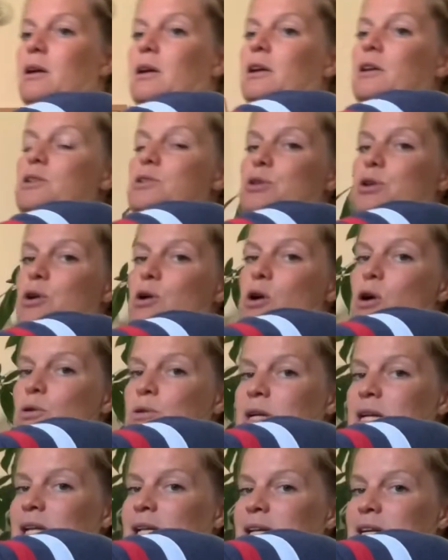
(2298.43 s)
So you
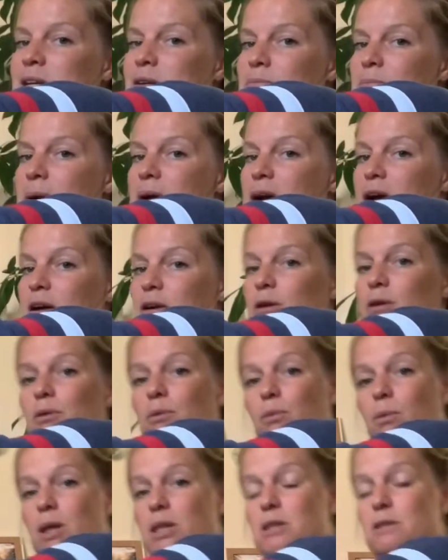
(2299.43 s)
only lean back
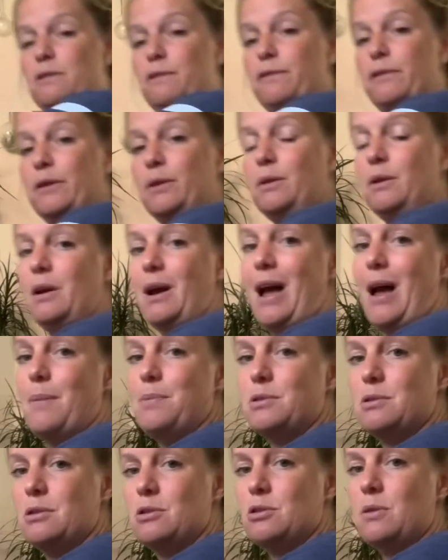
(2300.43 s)
when you feel your
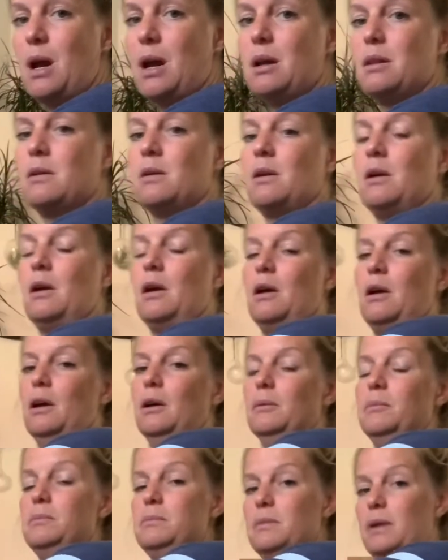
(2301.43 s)
abs contract
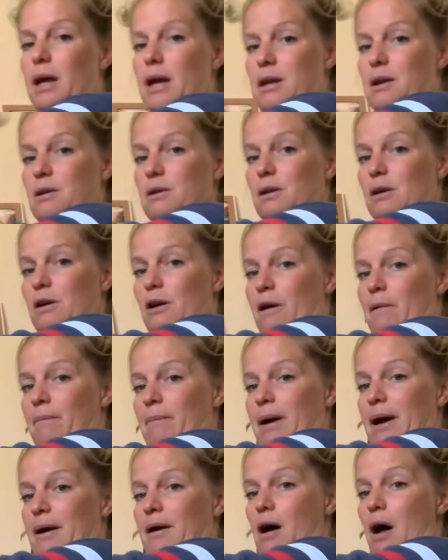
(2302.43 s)
and you're going to come
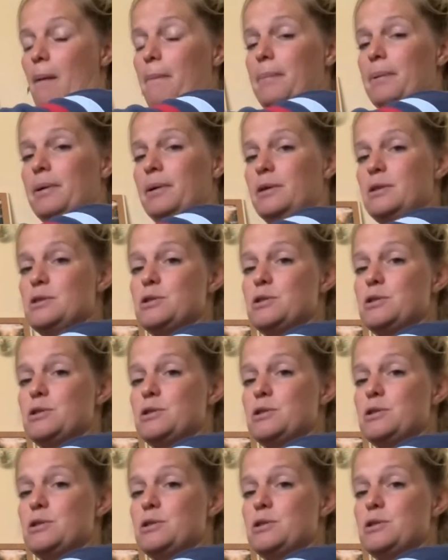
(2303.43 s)
back up.